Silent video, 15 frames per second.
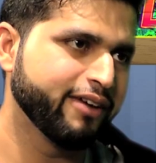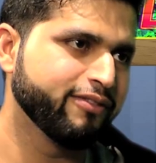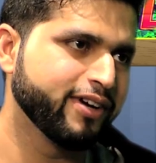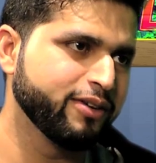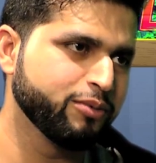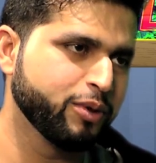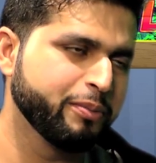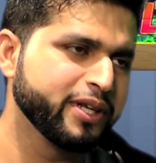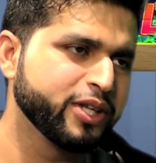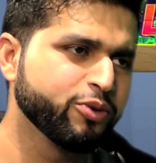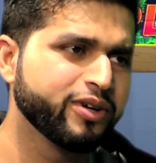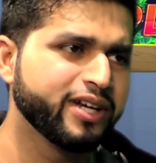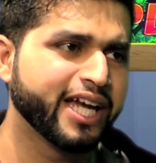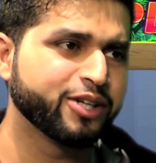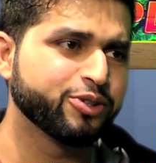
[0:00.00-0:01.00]
and one moment you
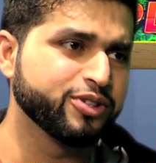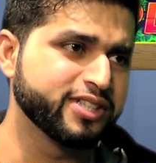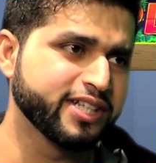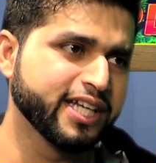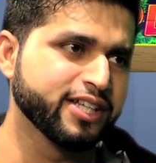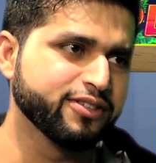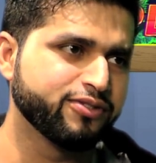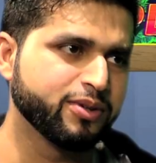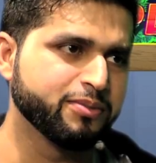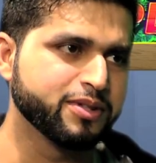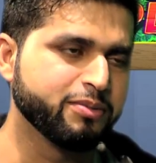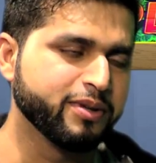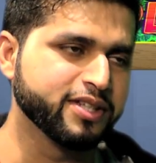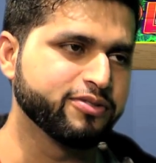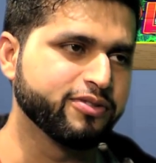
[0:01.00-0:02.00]
would like to change from
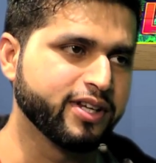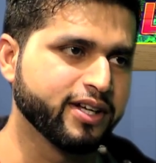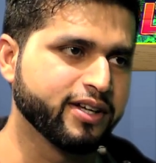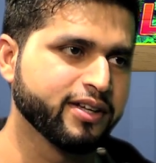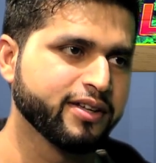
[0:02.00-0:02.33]
Splitsvilla?